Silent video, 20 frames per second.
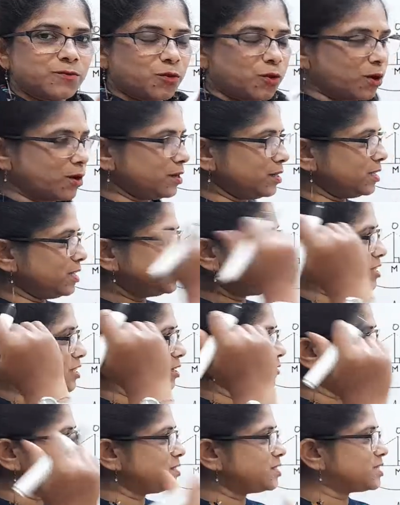for each and
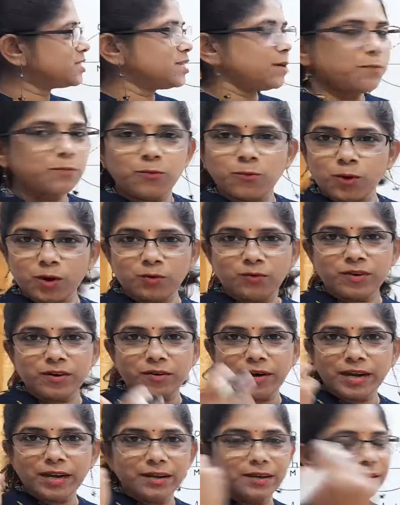every step what we
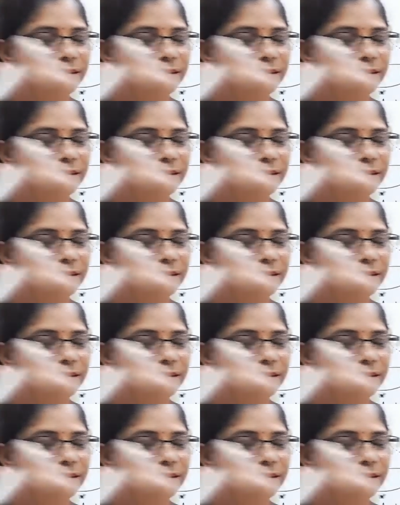write